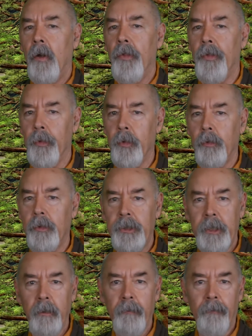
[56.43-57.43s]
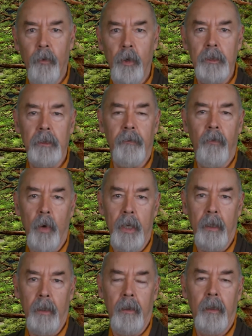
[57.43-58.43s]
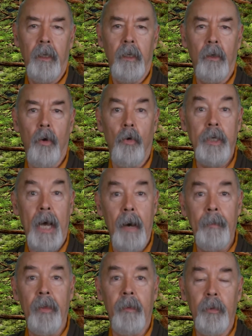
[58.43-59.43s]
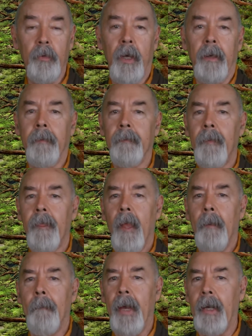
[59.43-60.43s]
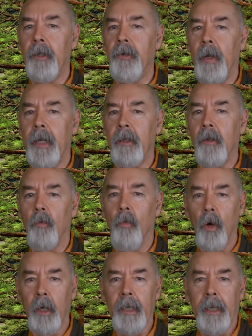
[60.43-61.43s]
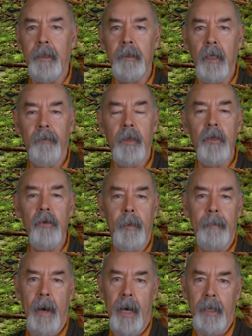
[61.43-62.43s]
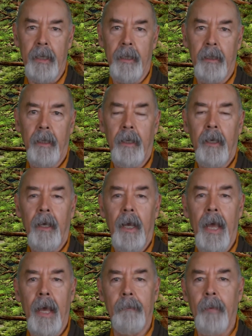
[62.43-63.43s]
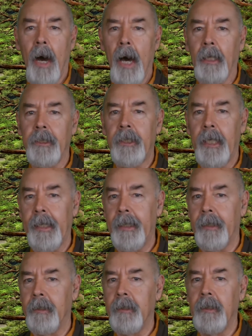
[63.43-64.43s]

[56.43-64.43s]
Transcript: Through sheer force of will, Gautama the Buddha penetrated the workings of the human mind and polished his